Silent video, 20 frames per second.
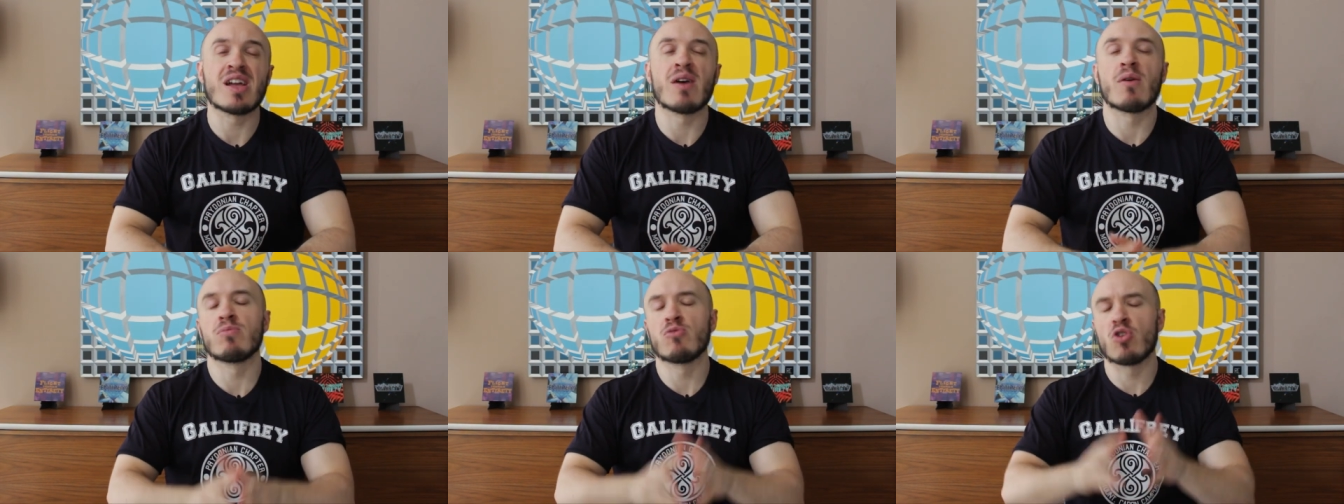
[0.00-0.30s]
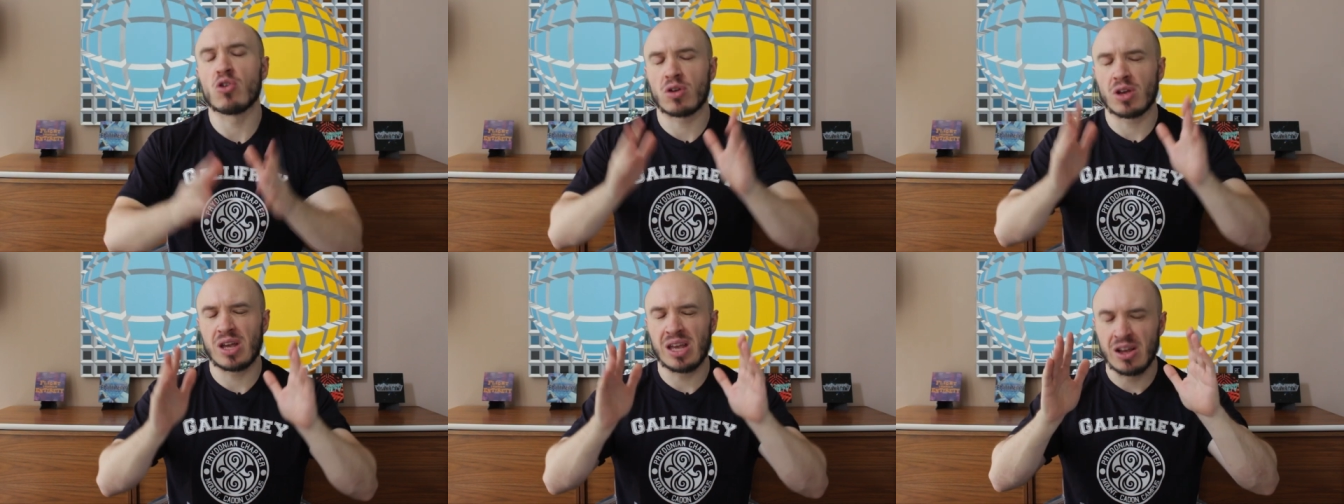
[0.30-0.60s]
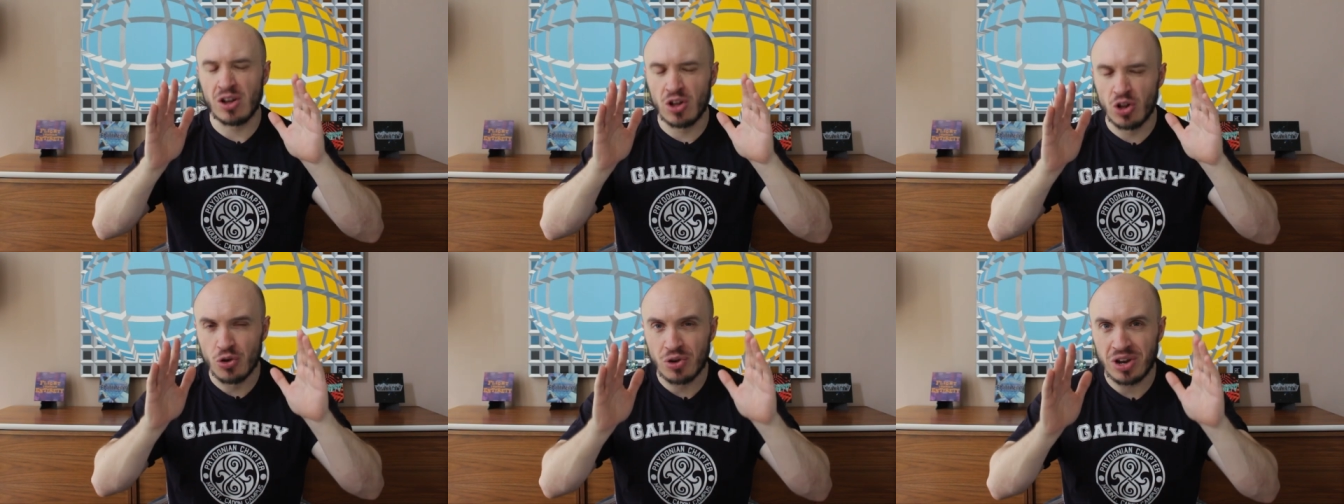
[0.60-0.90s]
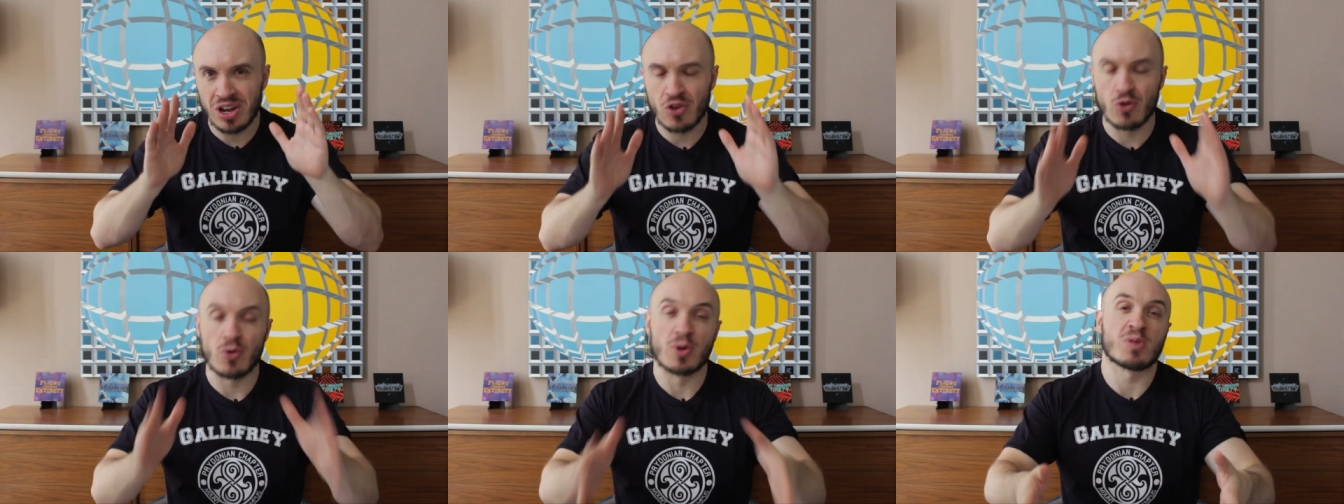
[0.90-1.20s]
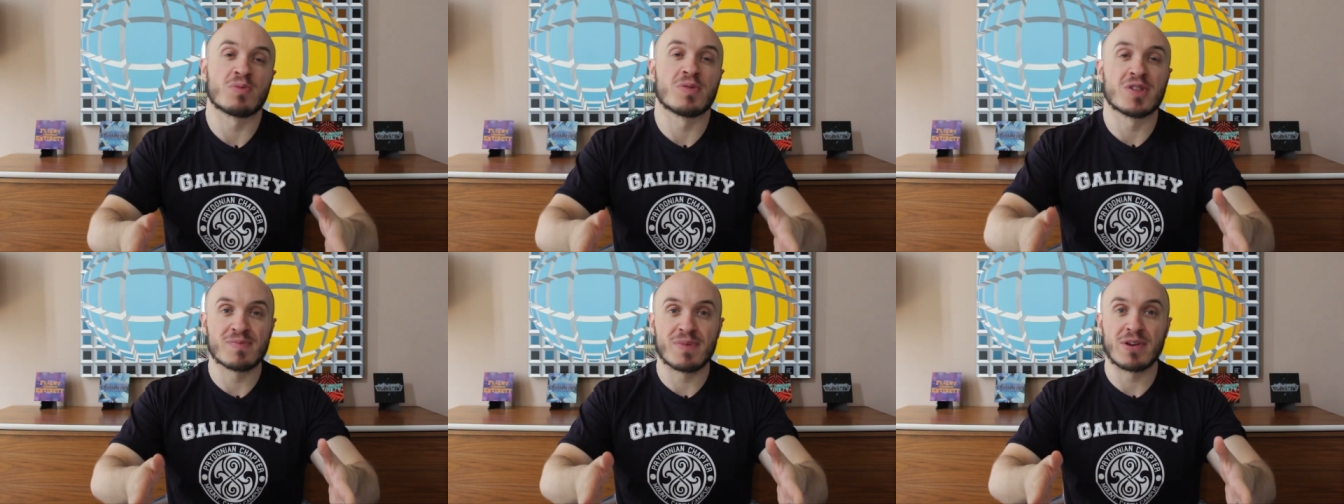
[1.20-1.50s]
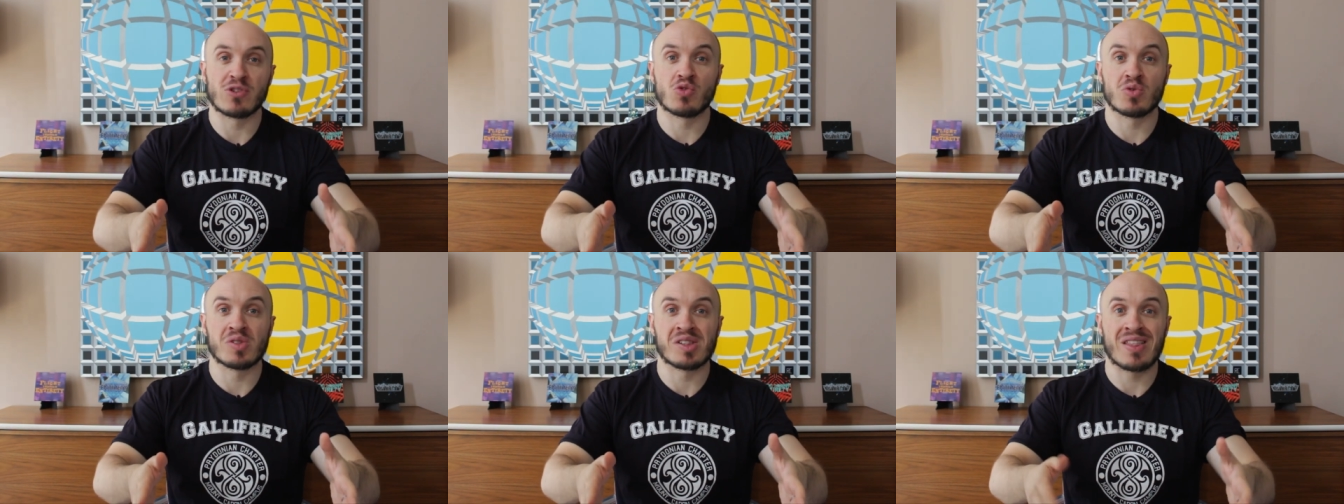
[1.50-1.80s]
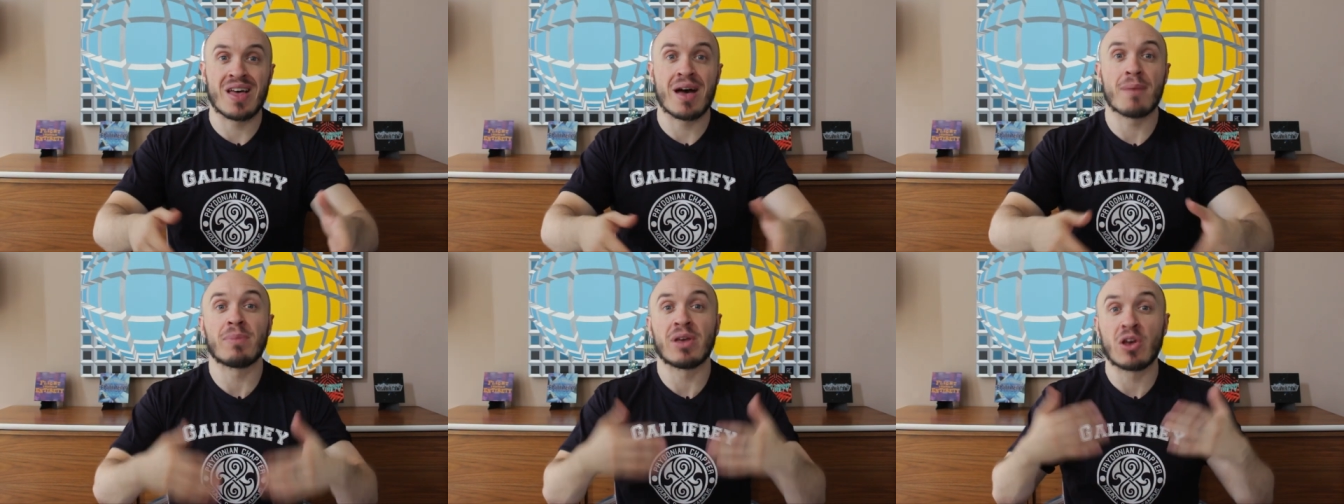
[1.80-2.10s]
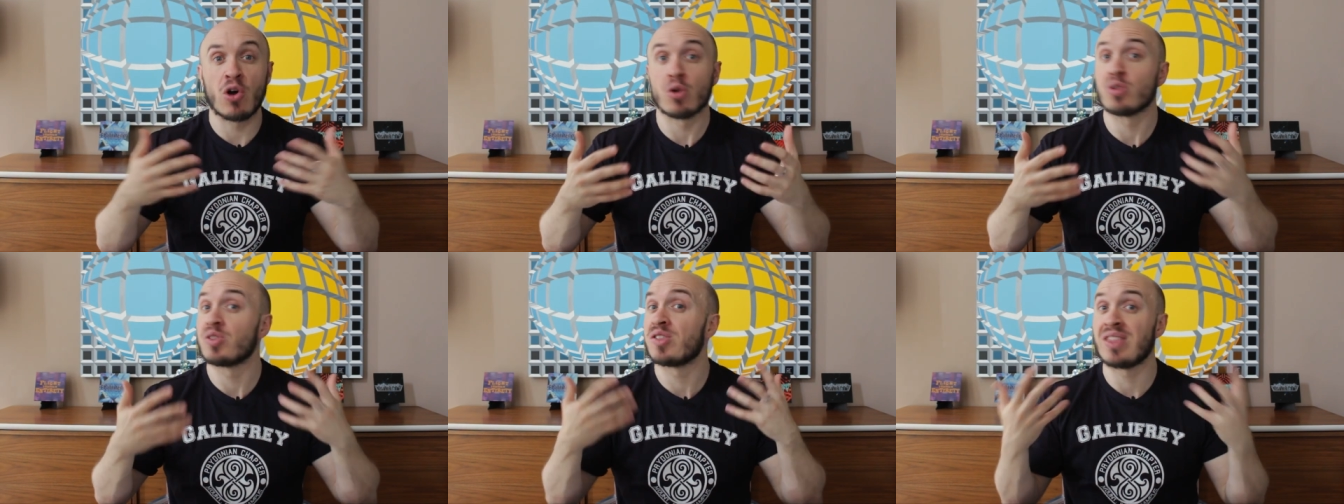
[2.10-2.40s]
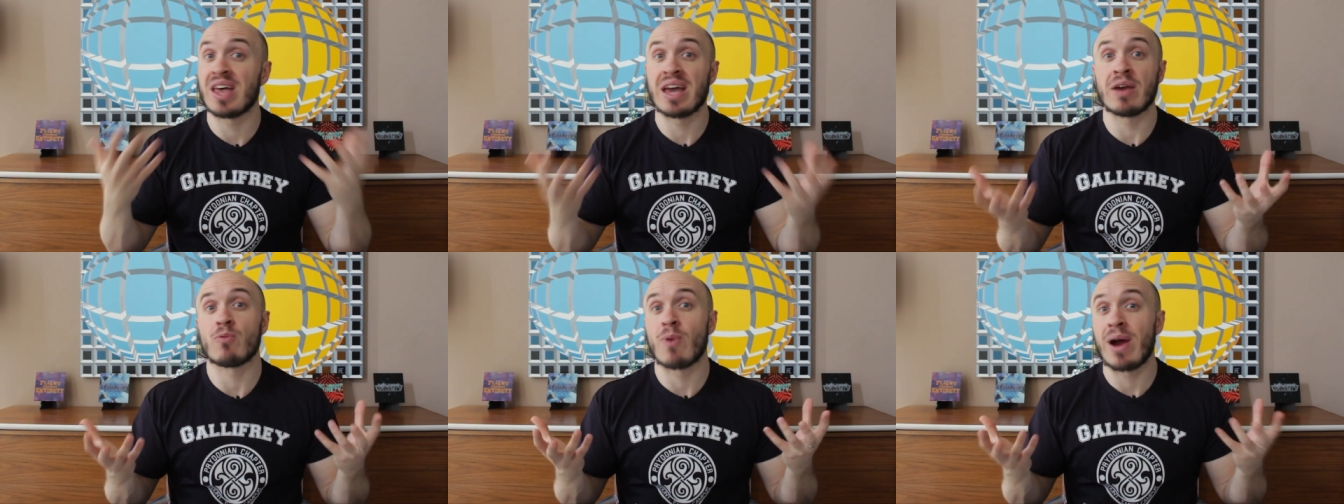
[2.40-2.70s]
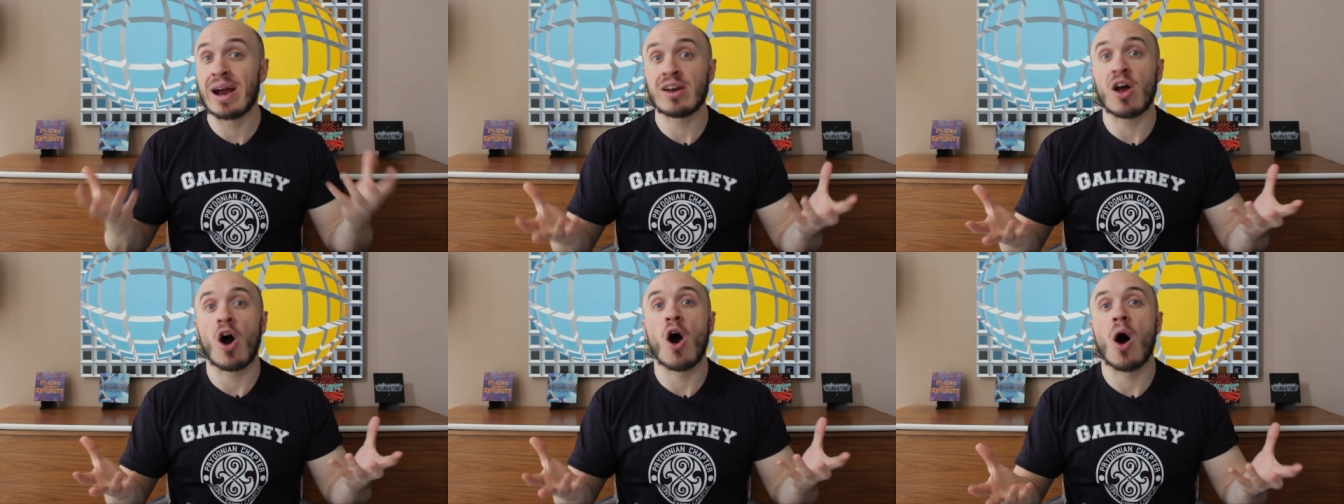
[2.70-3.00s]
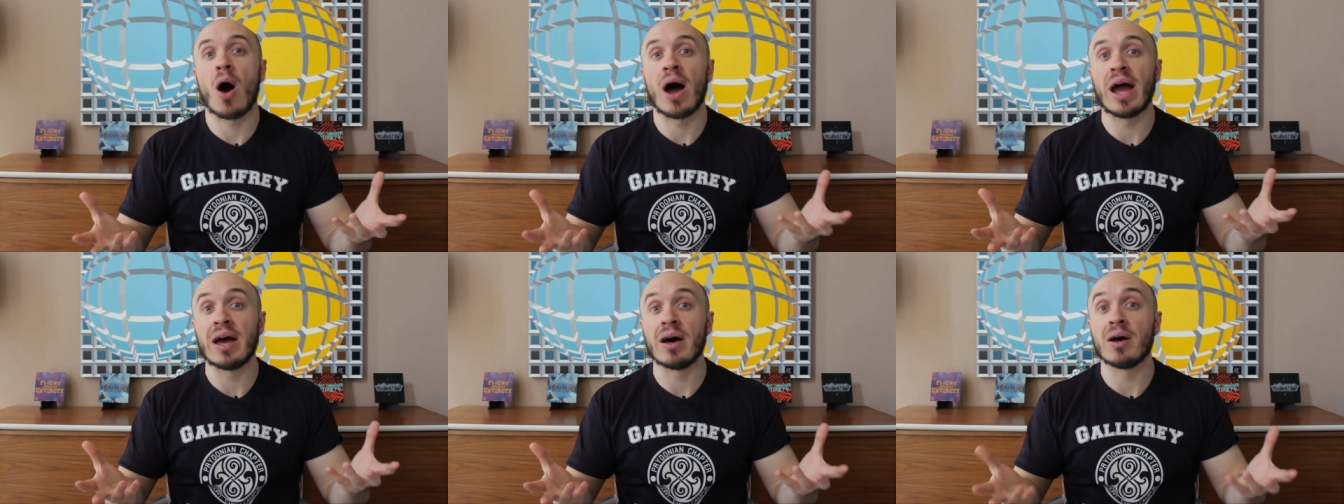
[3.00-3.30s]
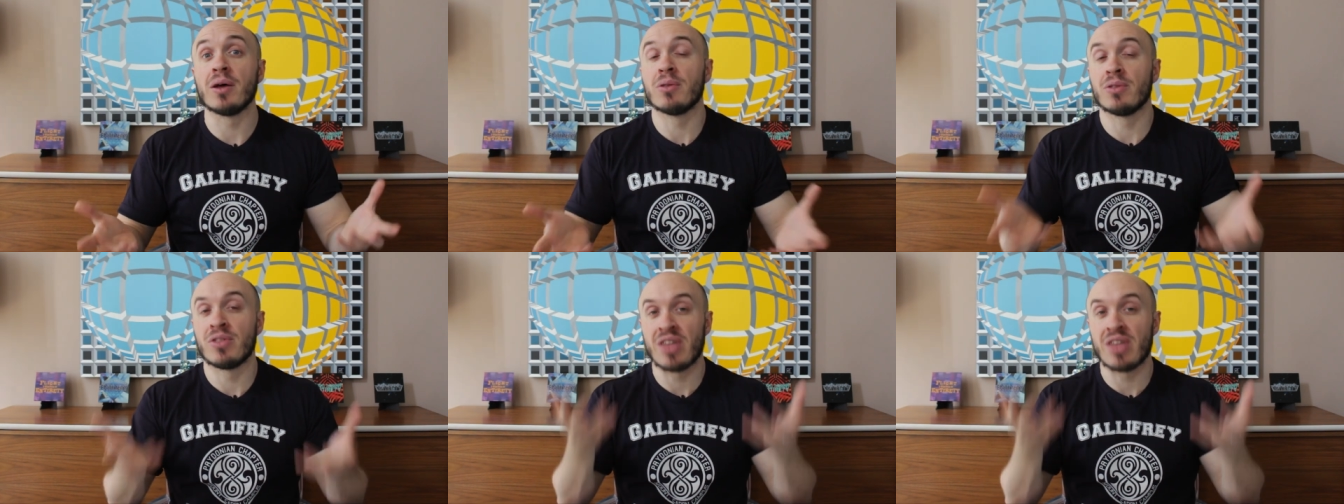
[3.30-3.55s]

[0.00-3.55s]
Now, I'm not including Christmas specials in that because they rate higher